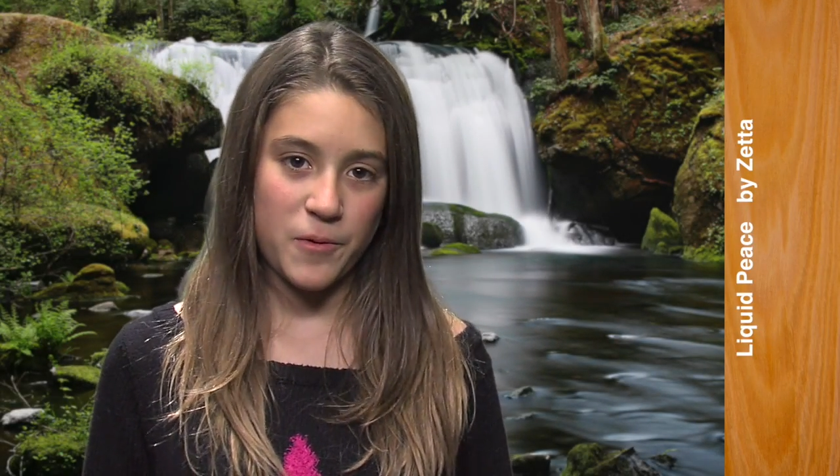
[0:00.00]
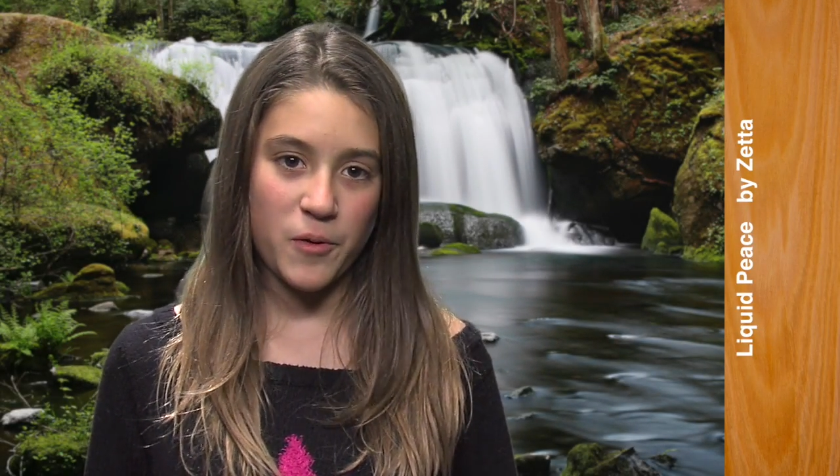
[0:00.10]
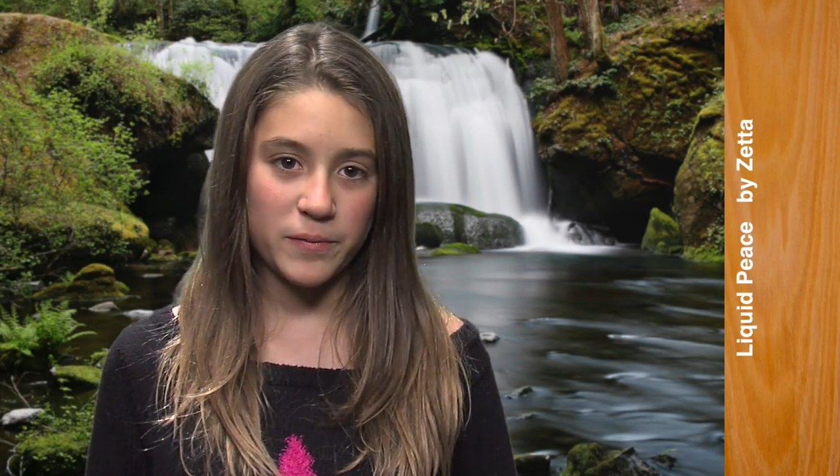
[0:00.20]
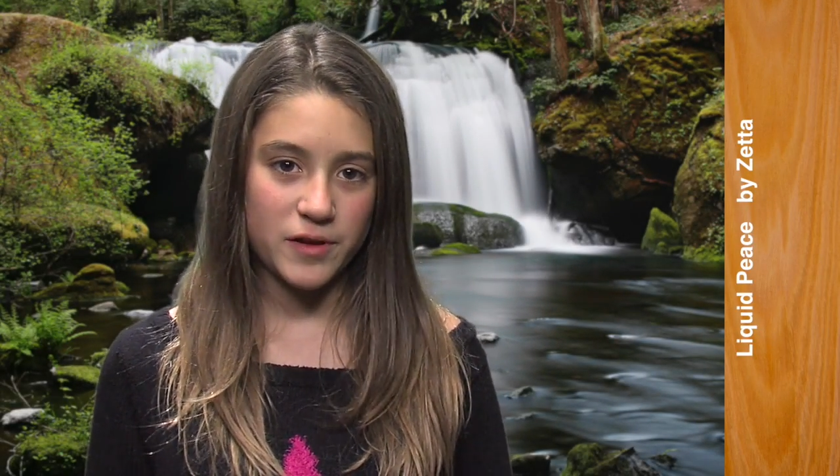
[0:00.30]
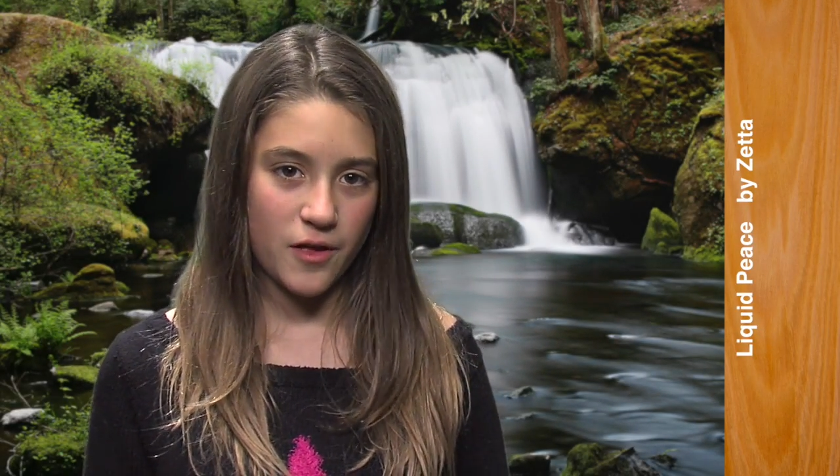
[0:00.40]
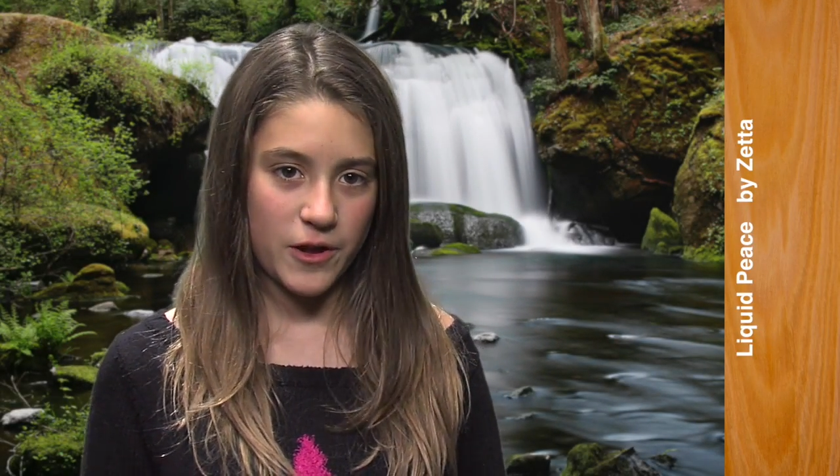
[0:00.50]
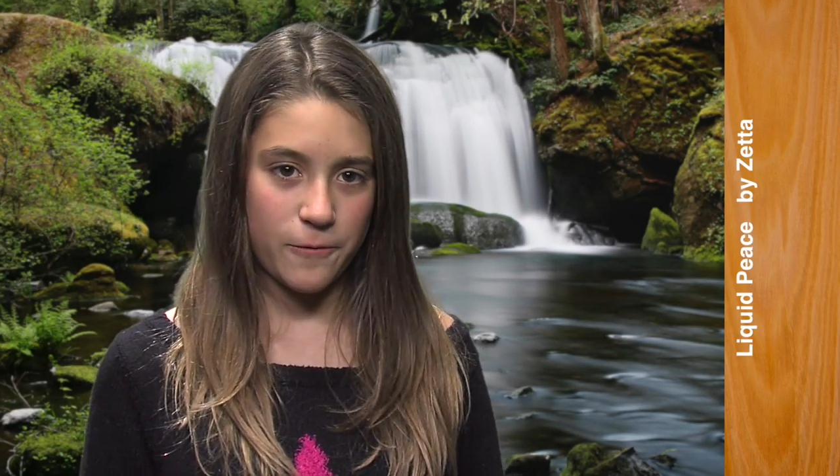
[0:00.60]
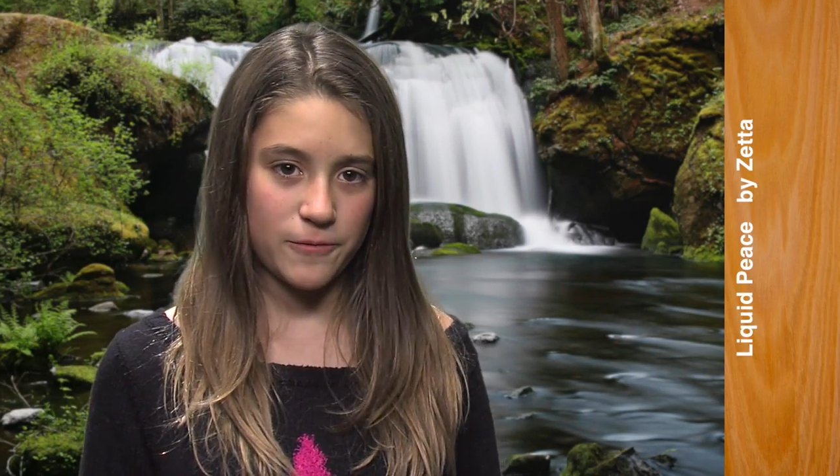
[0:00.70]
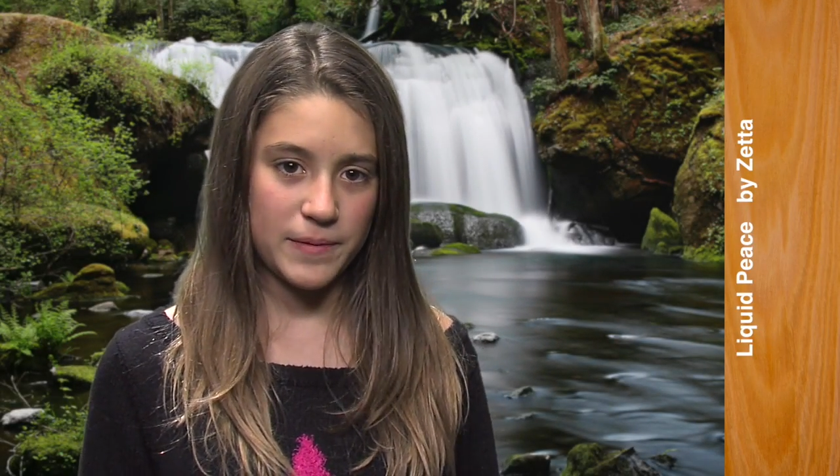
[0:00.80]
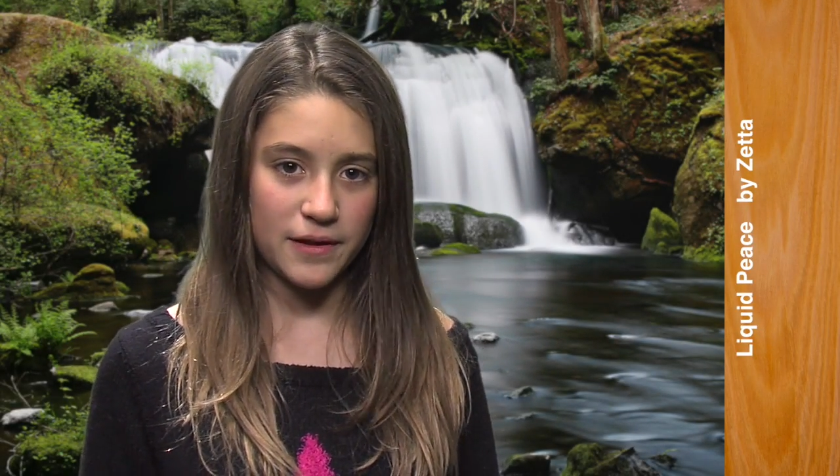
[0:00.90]
poem's called
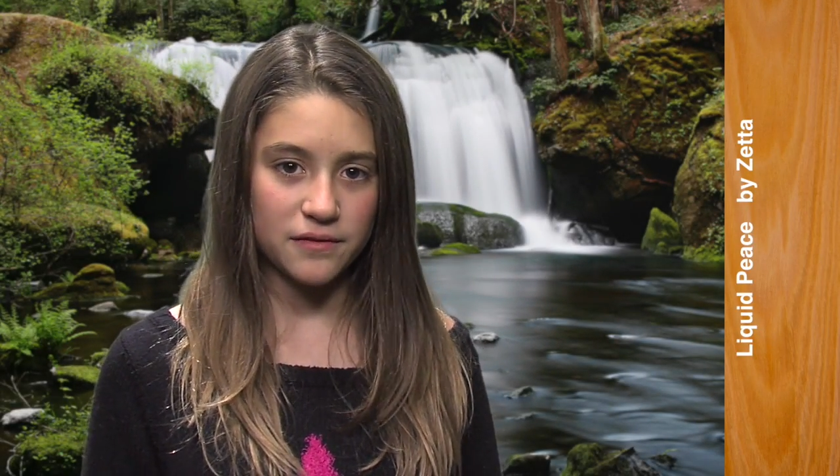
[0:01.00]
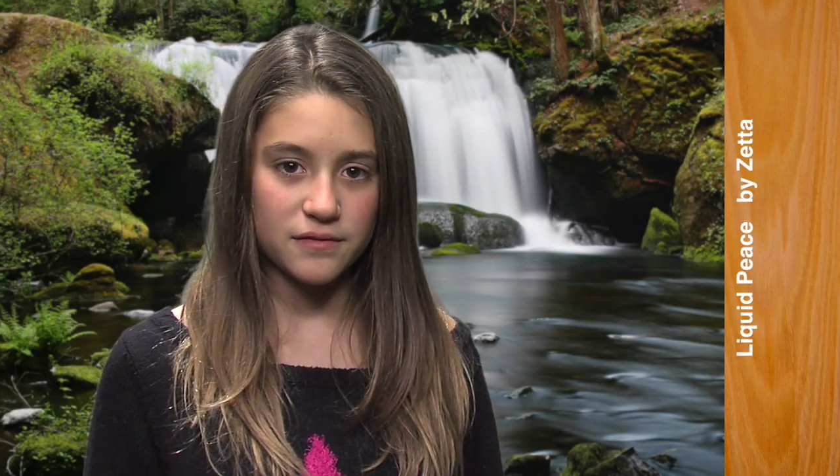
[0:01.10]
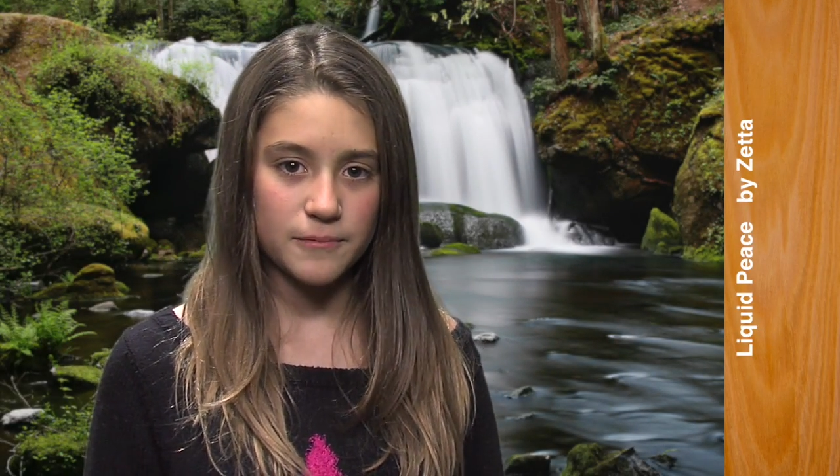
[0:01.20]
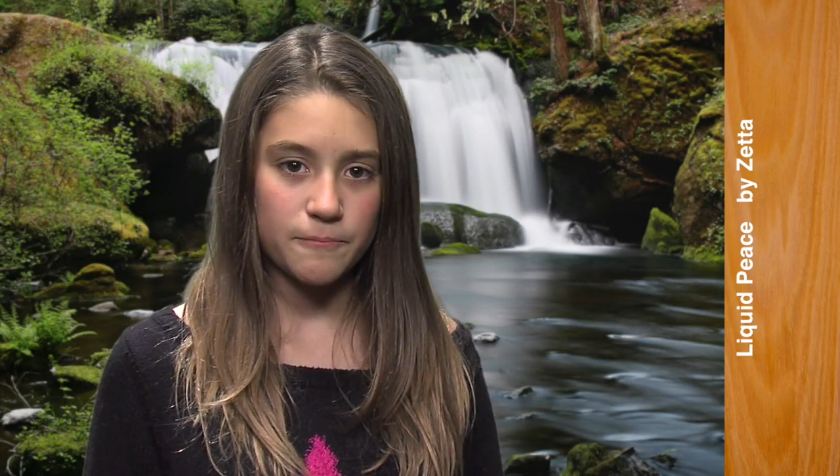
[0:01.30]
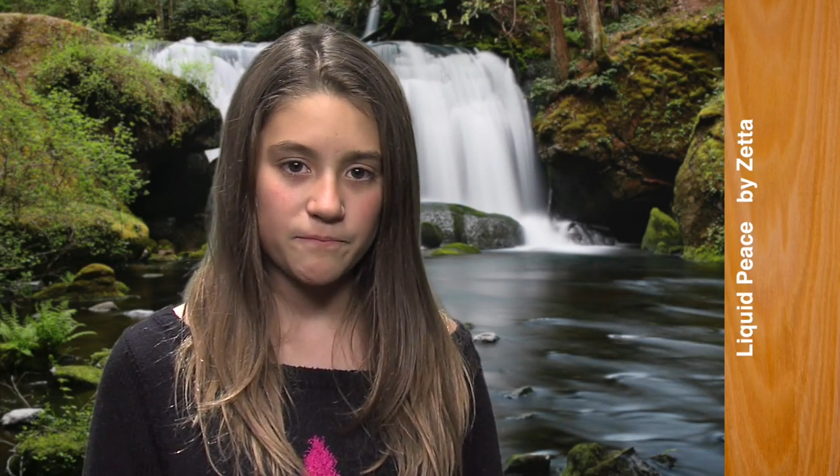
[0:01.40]
Liquid Peace.